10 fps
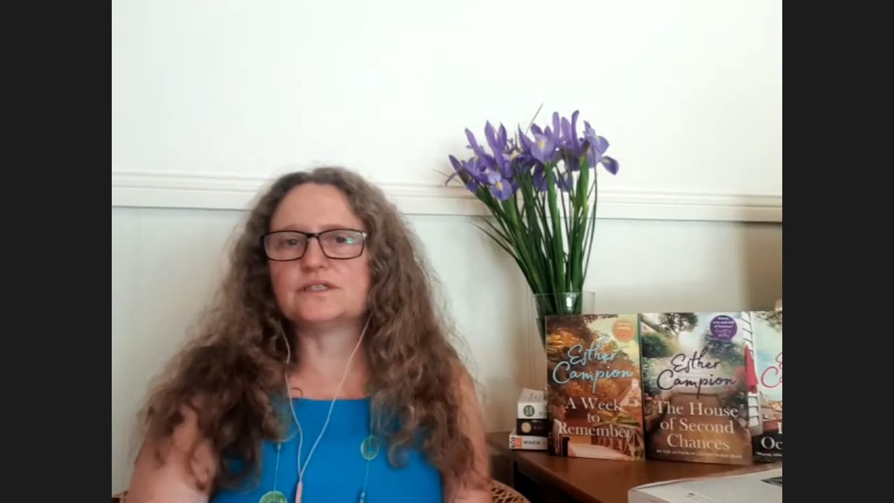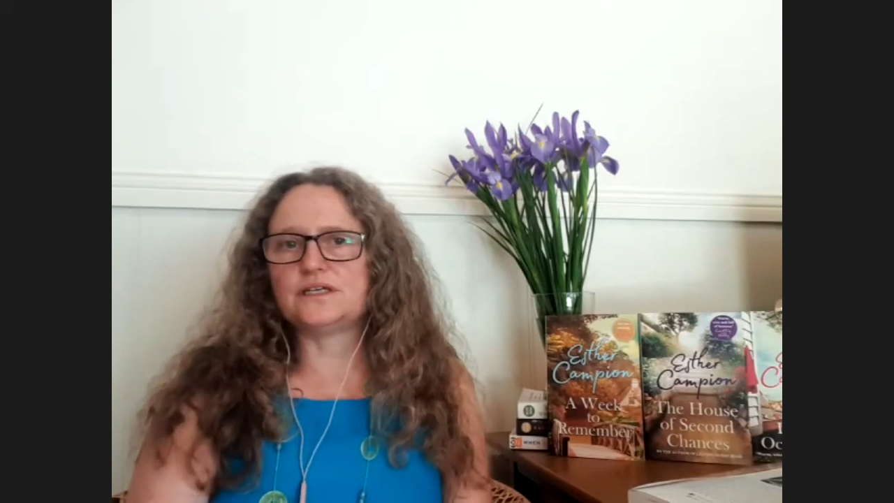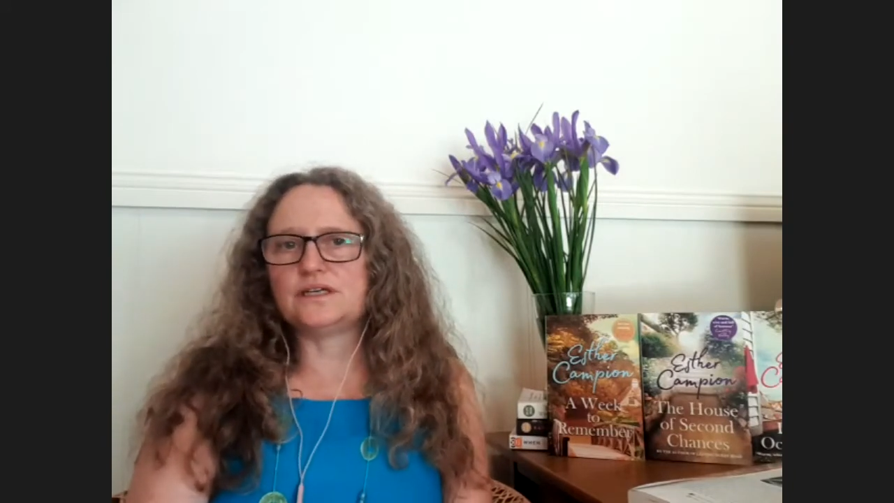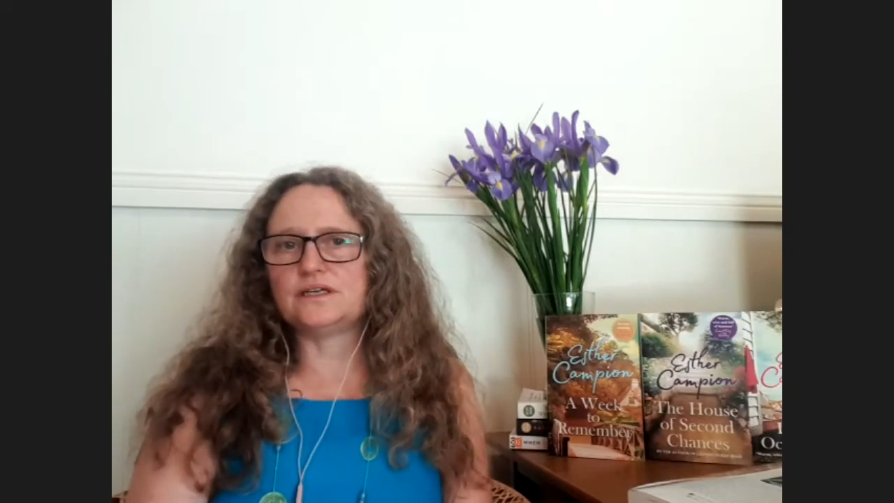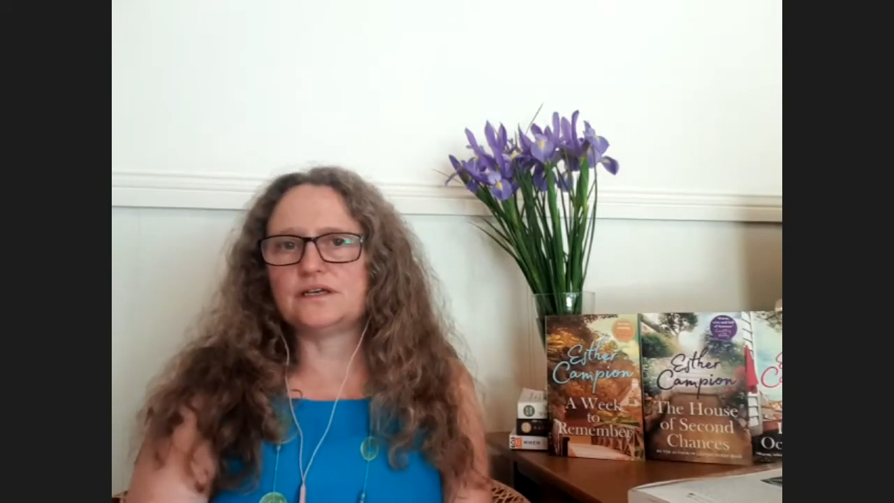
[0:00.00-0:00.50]

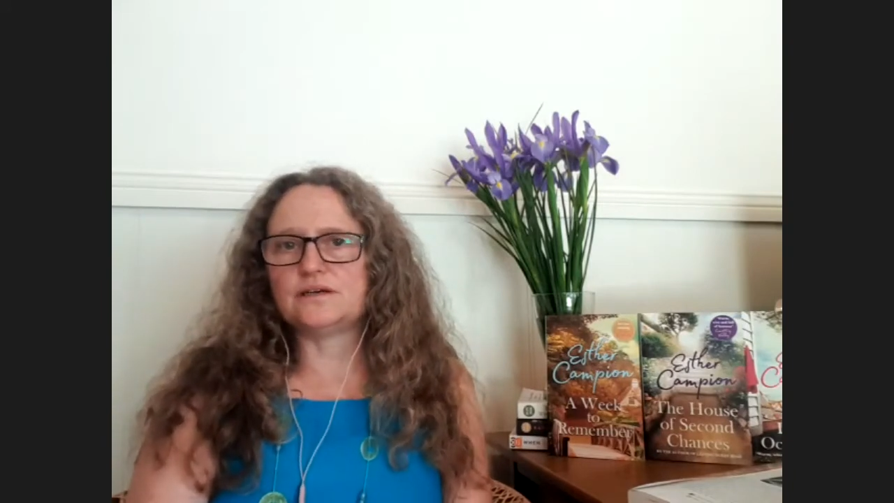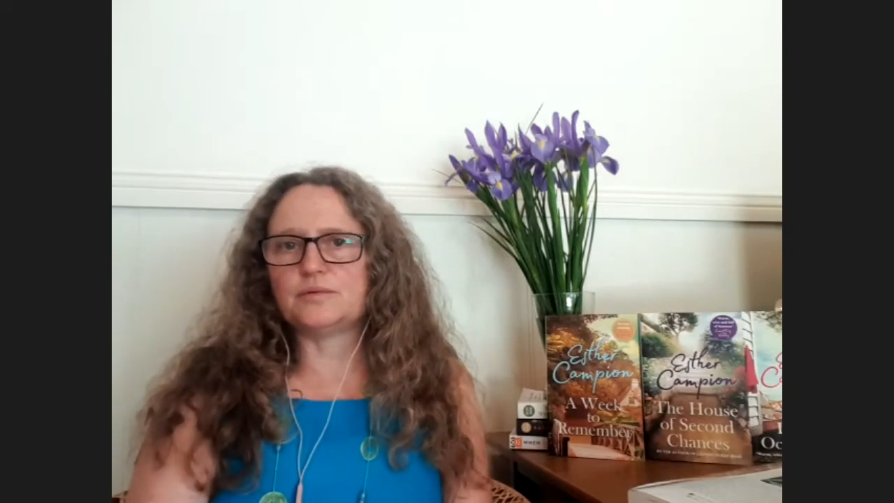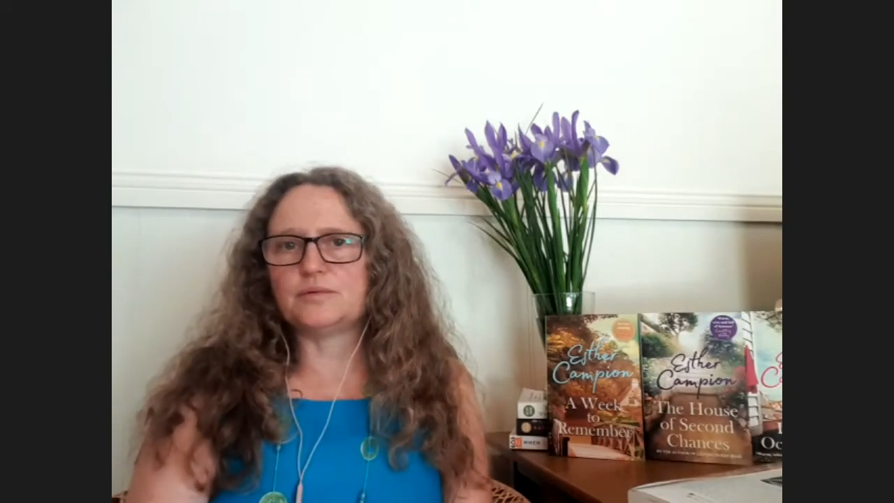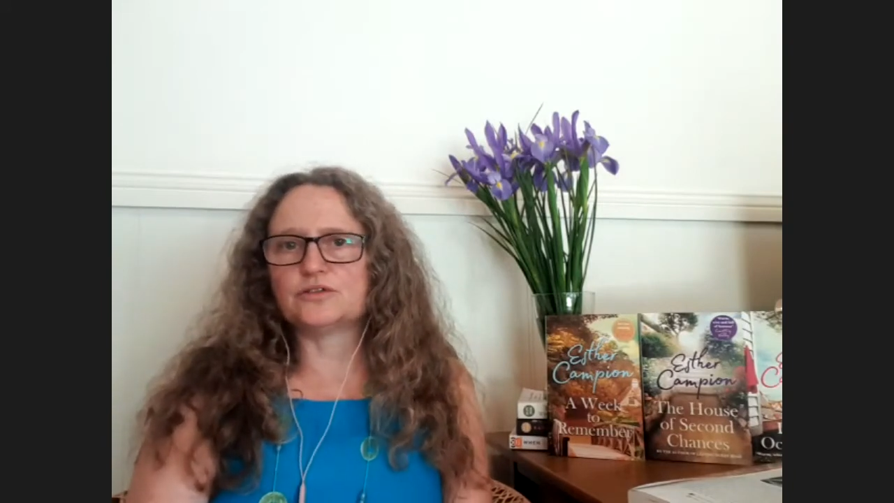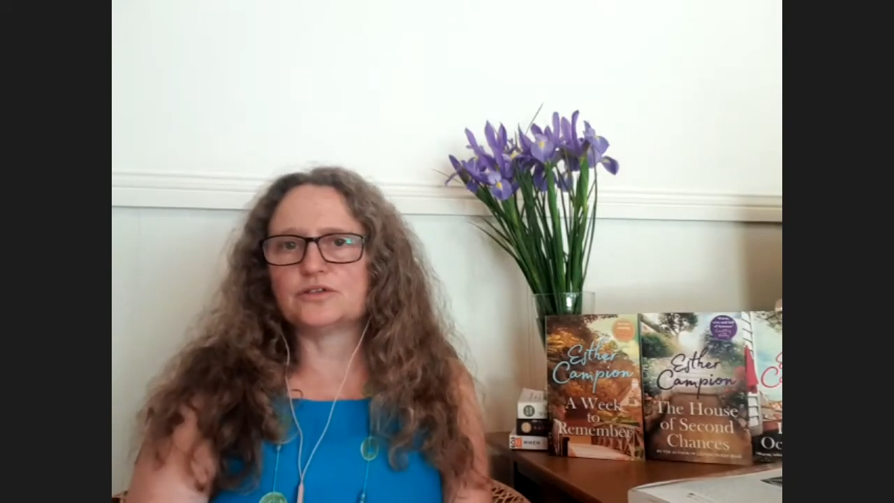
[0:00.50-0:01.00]
the
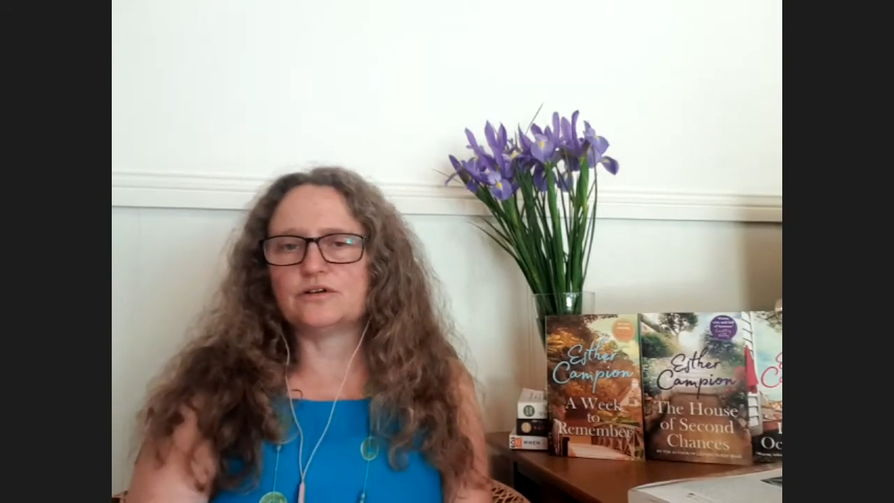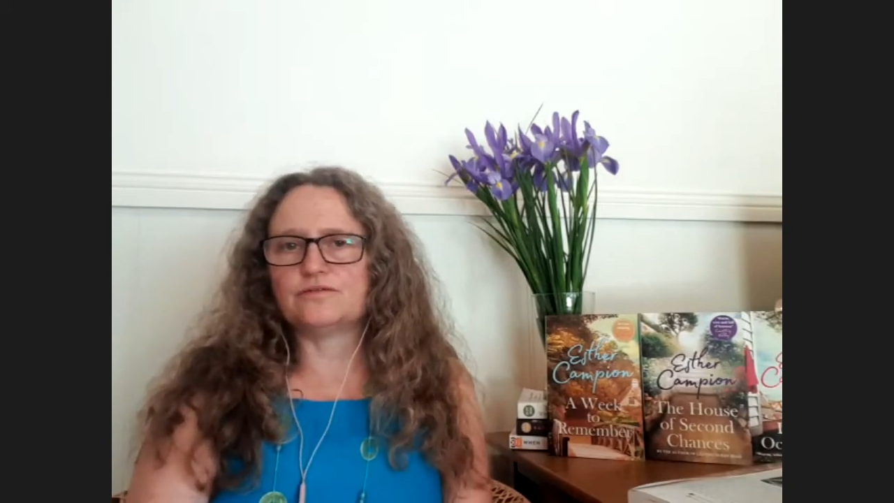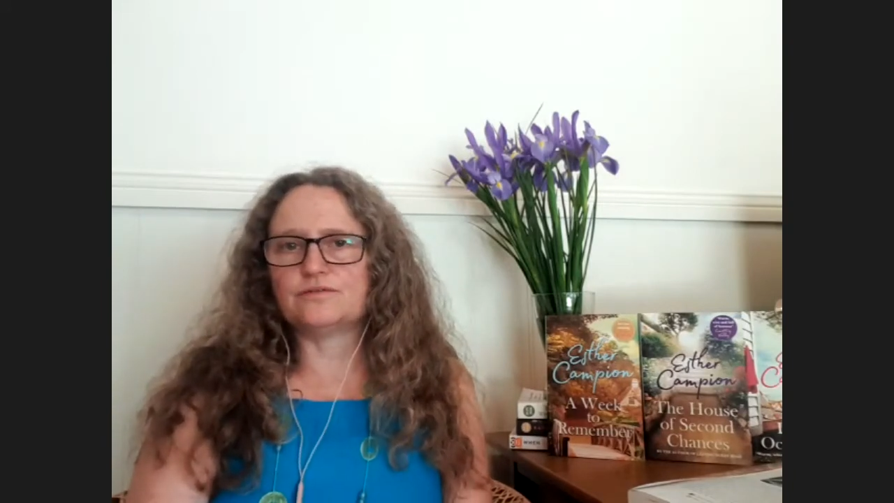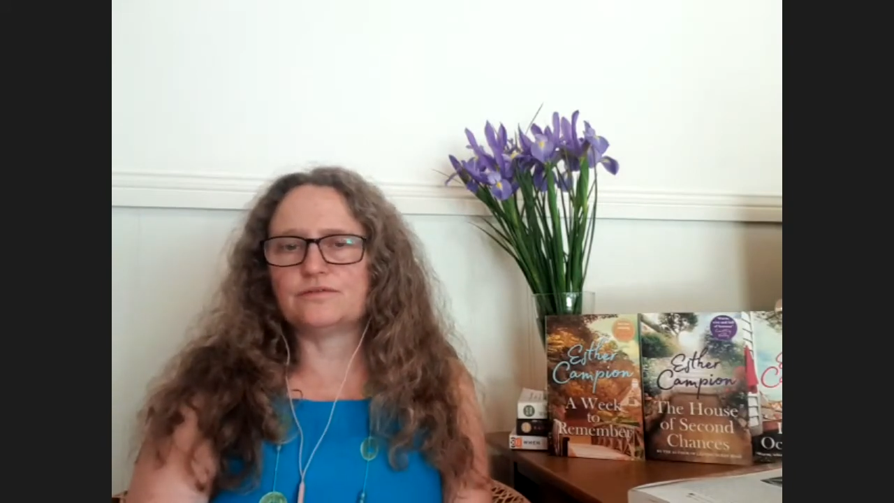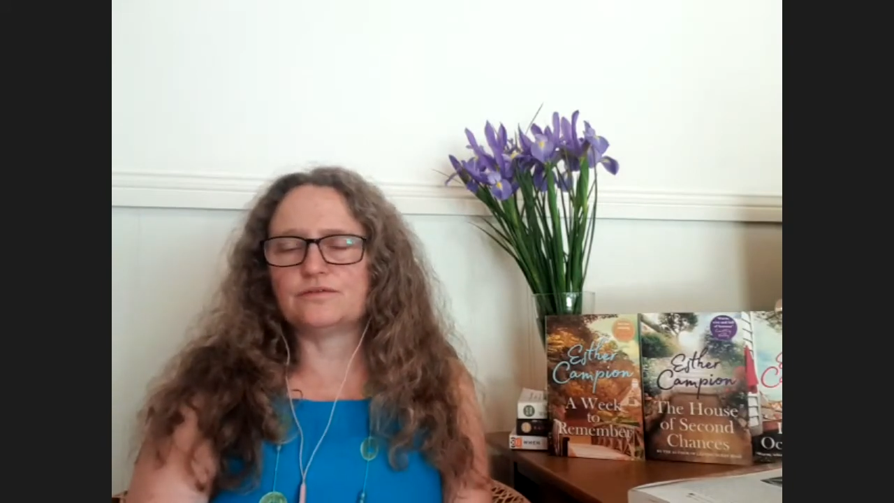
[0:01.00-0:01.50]
about of,